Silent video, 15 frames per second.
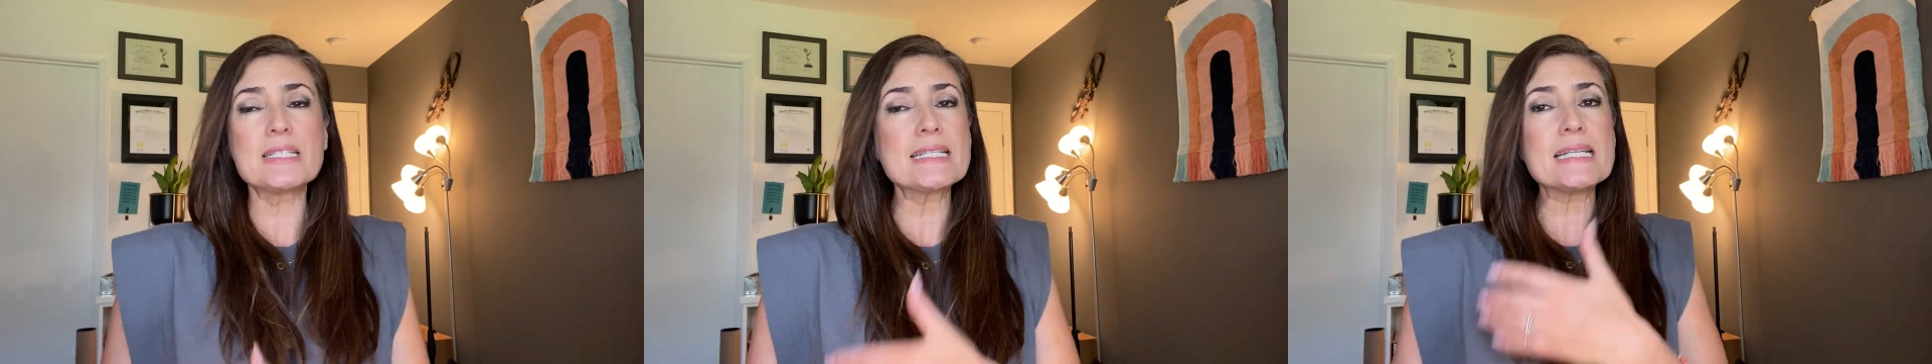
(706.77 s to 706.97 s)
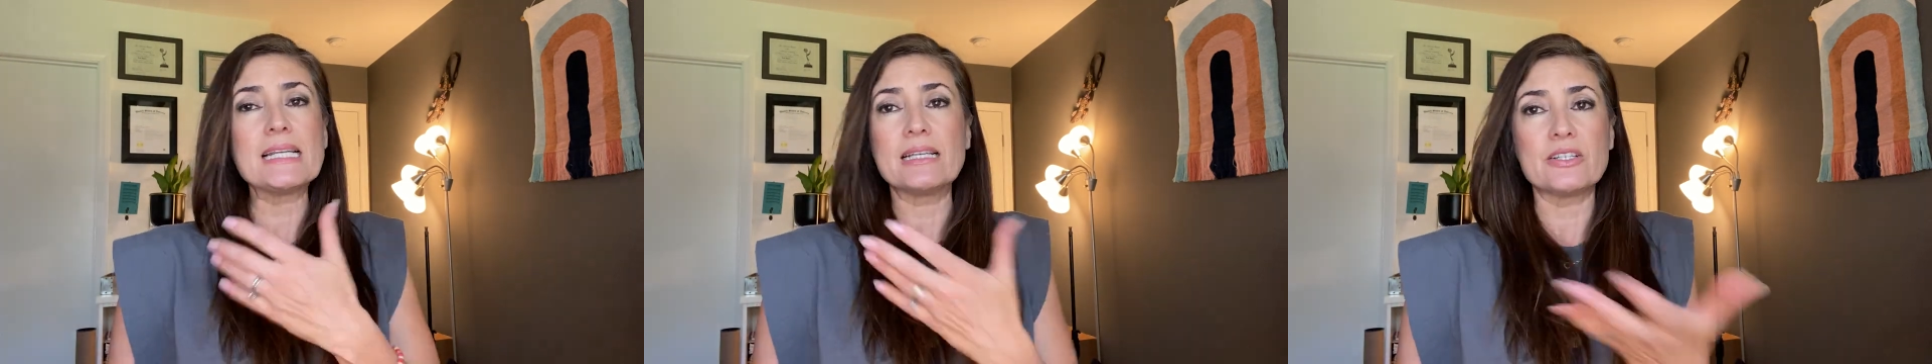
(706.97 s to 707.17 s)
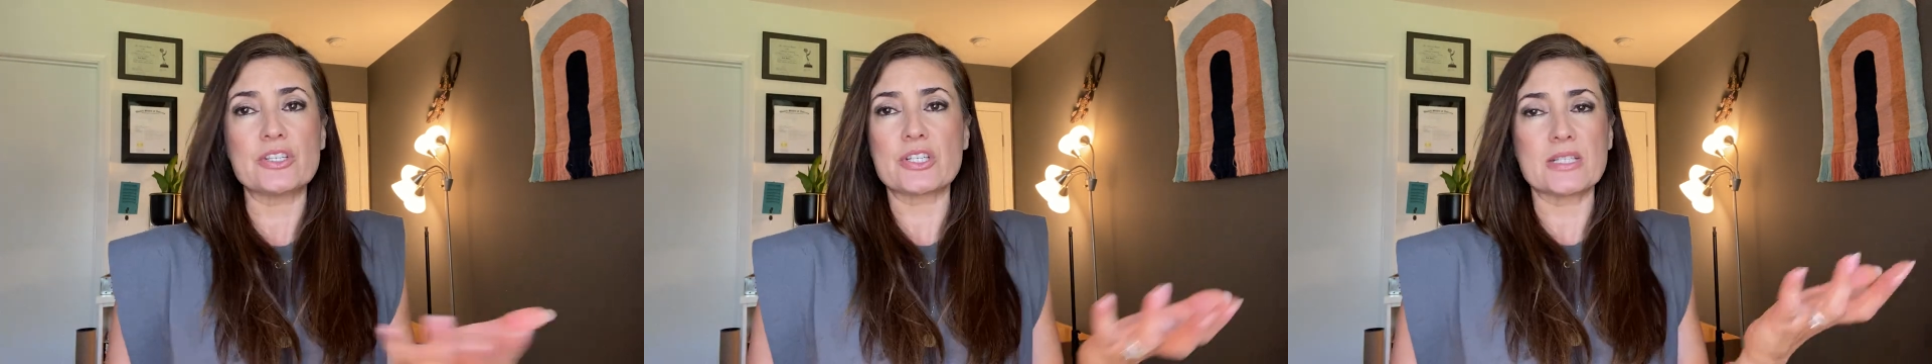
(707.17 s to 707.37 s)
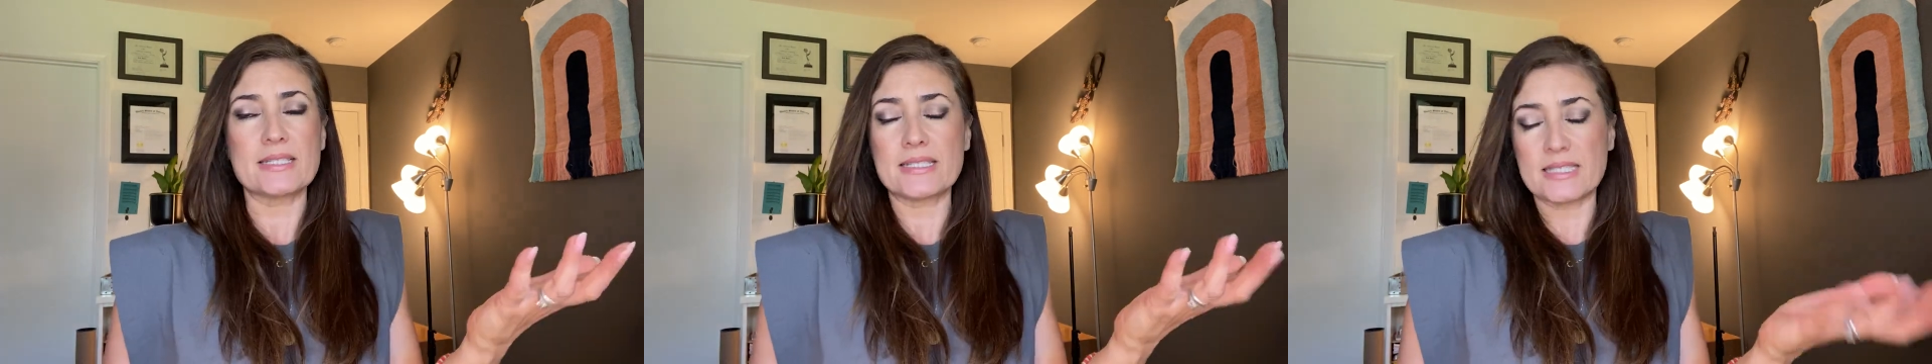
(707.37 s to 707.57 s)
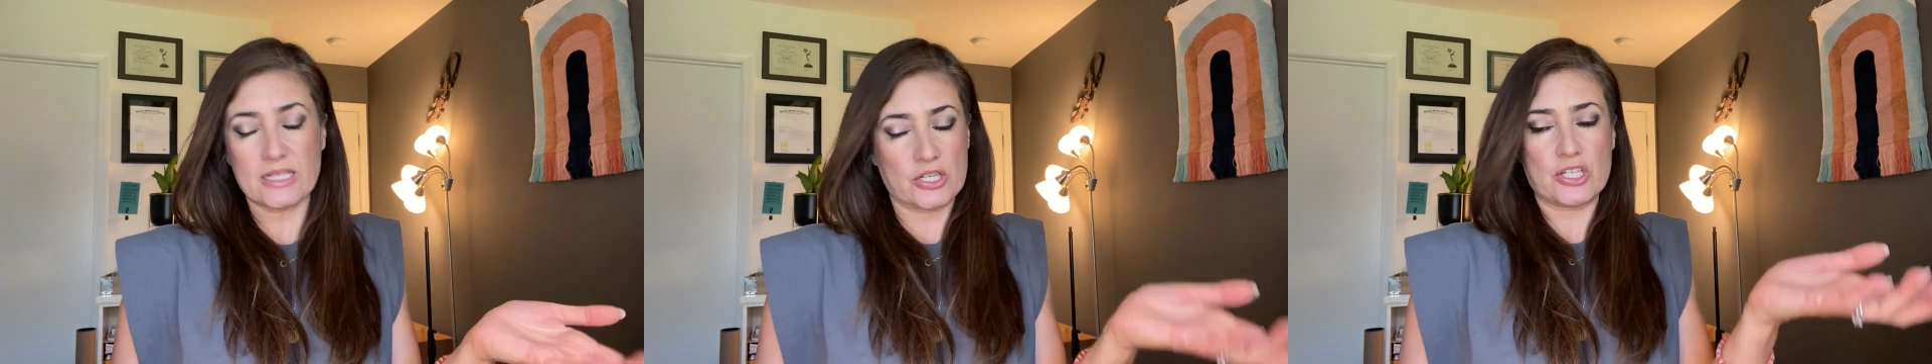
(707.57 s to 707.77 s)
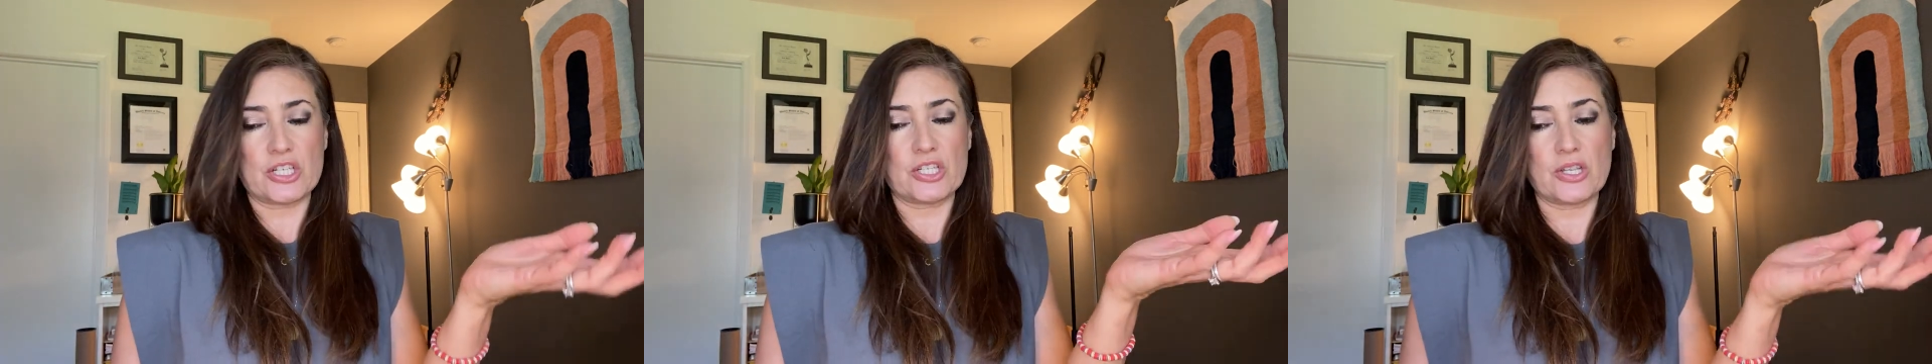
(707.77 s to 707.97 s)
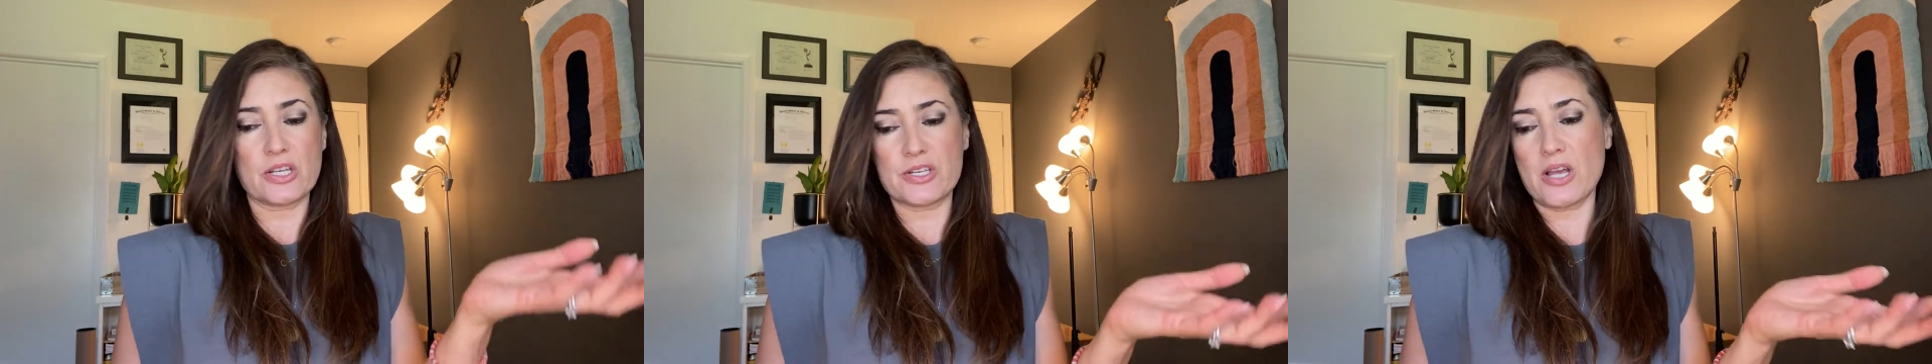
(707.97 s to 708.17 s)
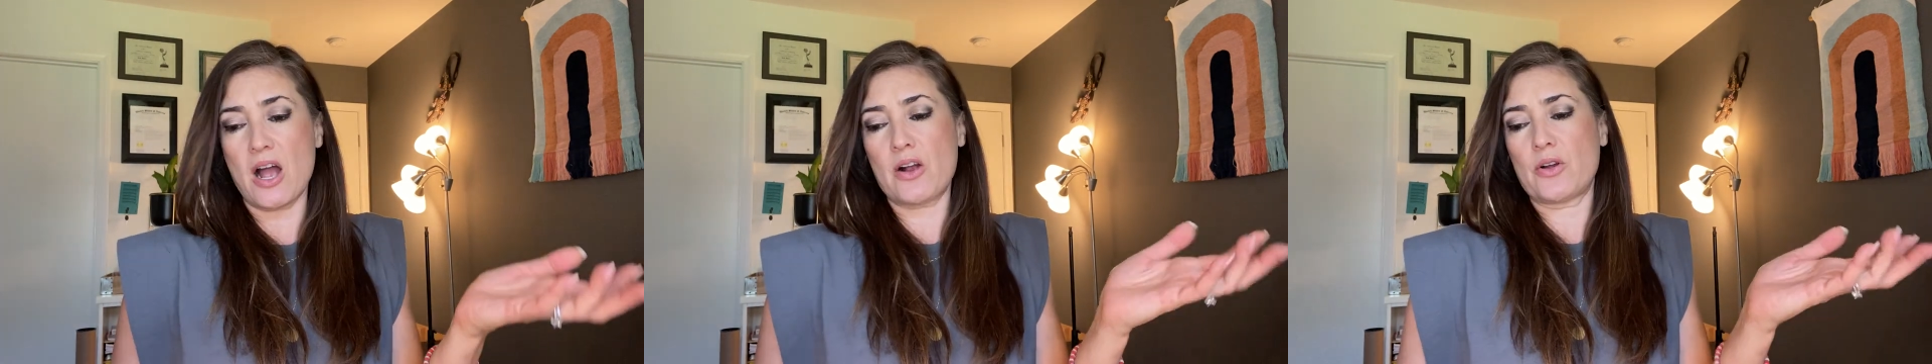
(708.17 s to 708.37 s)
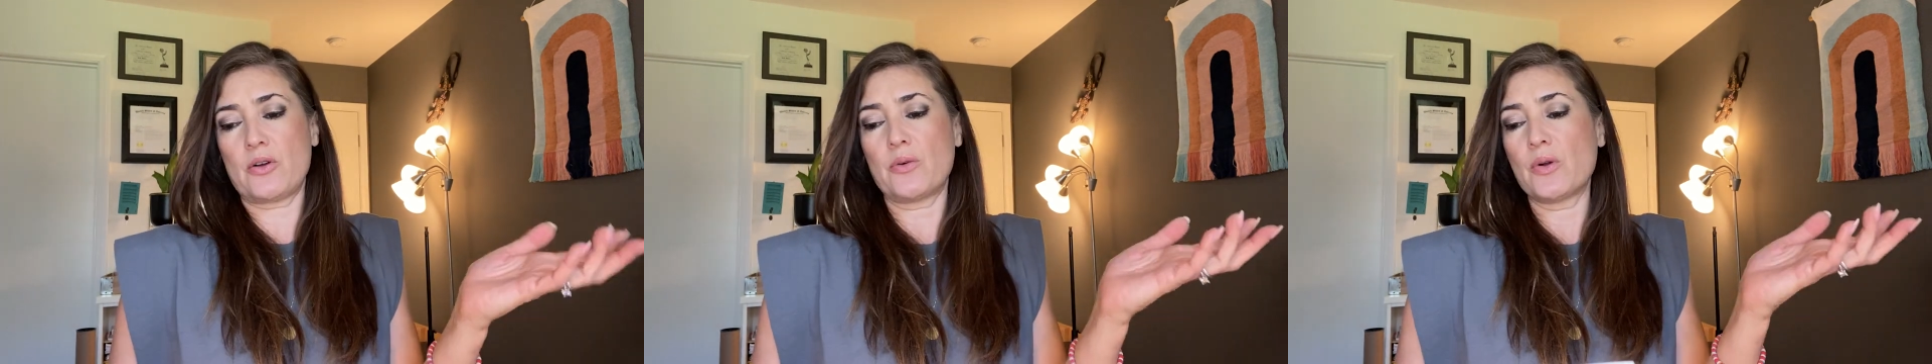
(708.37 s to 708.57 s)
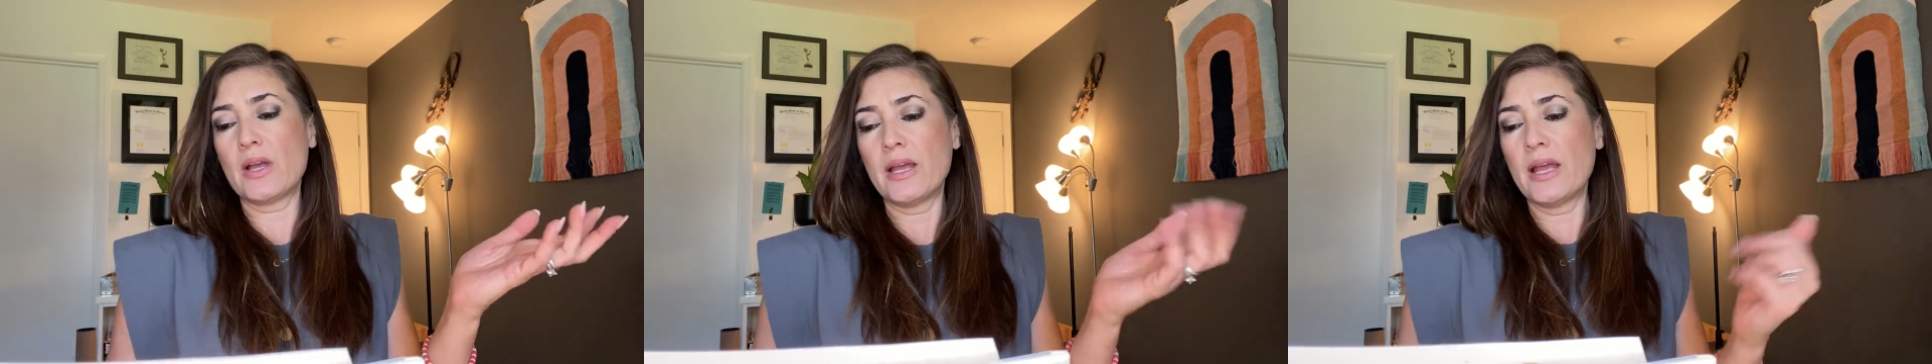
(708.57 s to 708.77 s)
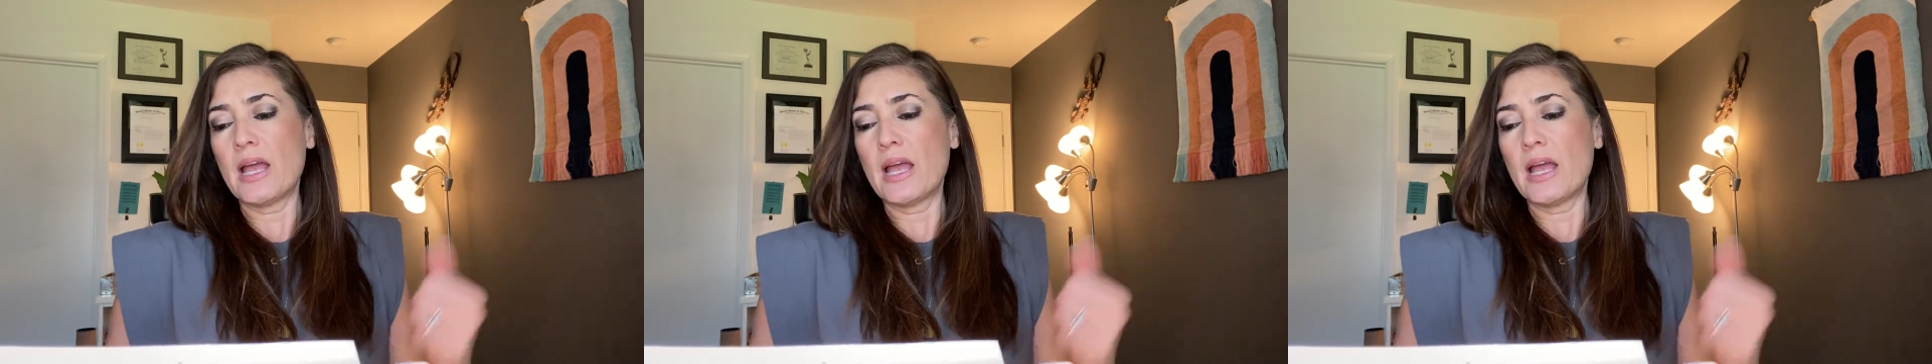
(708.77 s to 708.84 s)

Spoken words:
delicious dish, the taco.